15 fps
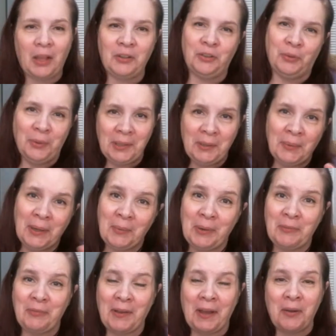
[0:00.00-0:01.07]
So anyway,
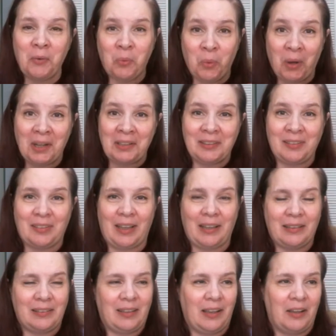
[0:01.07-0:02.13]
we found one
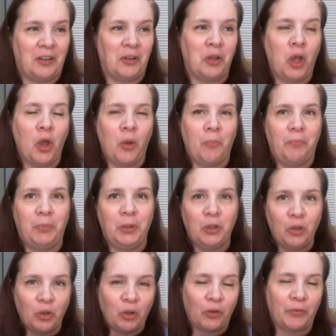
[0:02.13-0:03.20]
estate sale.
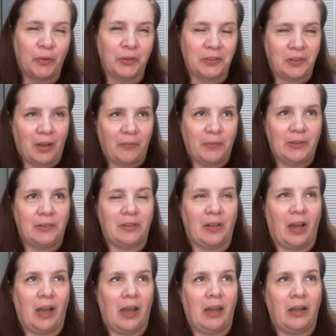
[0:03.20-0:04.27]
Beautiful stuff
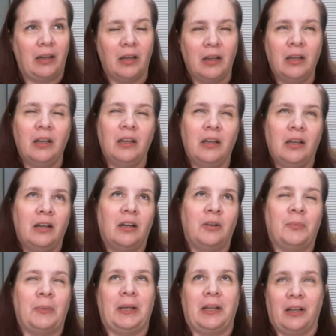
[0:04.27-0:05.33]
inside. Oh
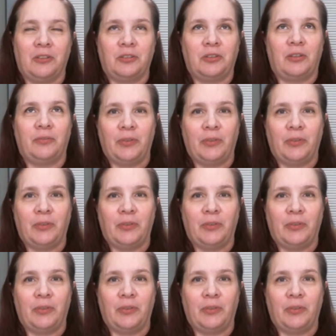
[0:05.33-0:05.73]
my gosh, the